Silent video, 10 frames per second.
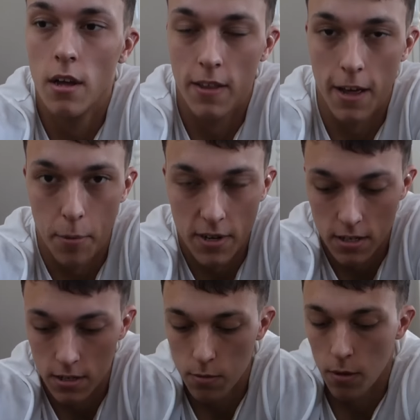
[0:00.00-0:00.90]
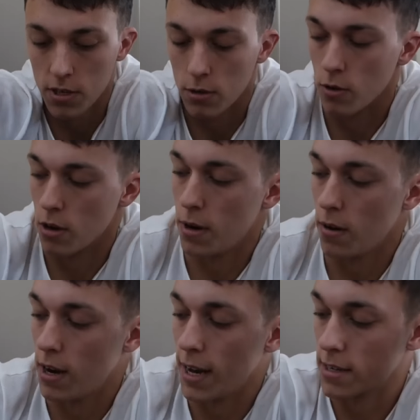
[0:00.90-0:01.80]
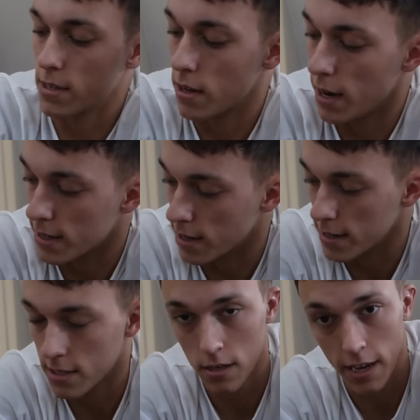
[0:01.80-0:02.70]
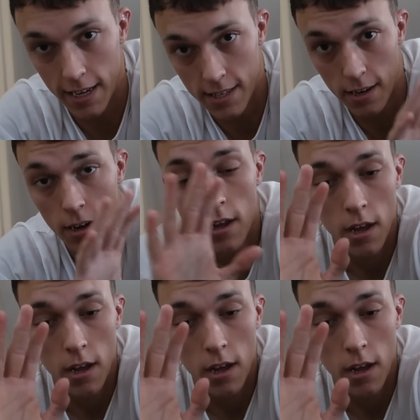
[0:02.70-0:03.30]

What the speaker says: they're the presents. What was I talking about? Legs, eating...